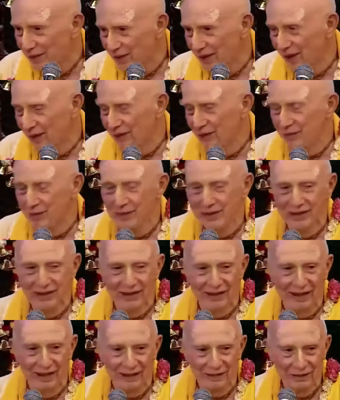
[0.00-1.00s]
But
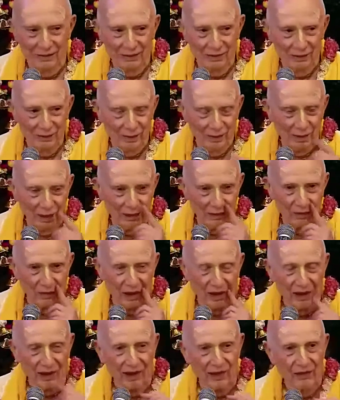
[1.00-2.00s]
ultimately, that's, as
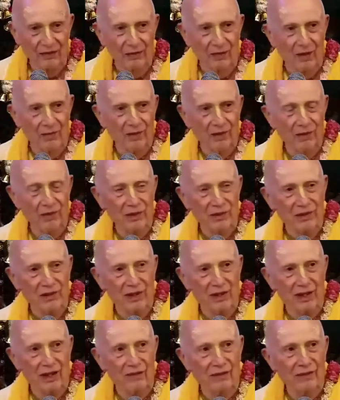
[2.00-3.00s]
Radhanath Swami was
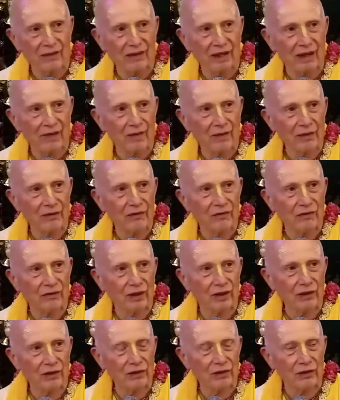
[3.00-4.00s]
saying, every time you
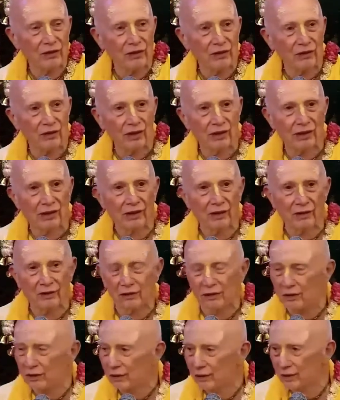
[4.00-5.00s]
flush the toilet,
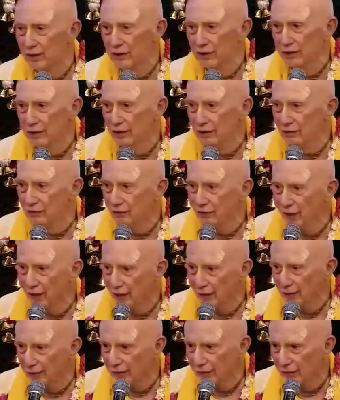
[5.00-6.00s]
you're increasing the
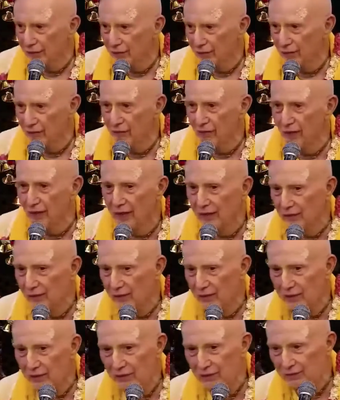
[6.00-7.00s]
fragrance of the
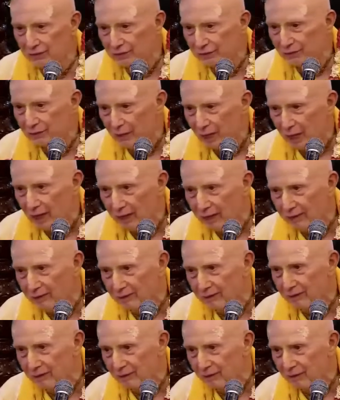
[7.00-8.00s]
flowers.
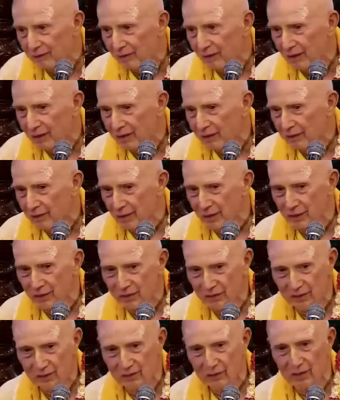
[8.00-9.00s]

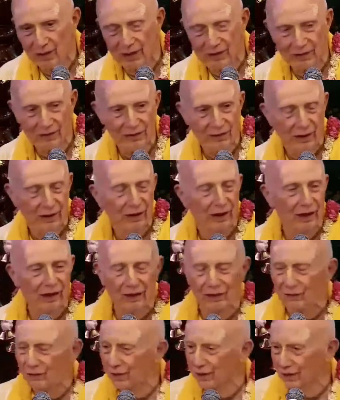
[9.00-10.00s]
Because the process,
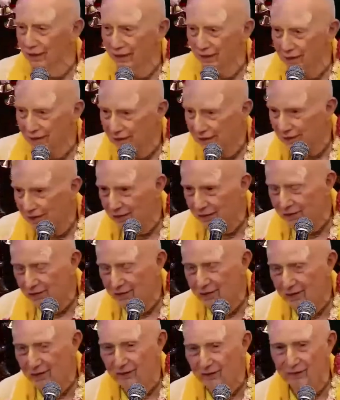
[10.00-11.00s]
I don't want to get into
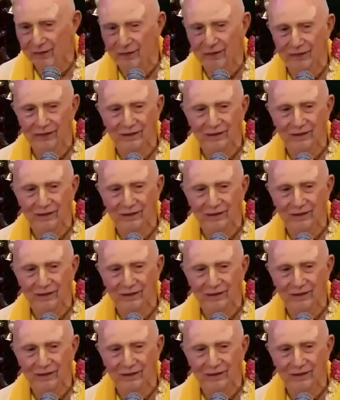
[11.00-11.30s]
this anyway.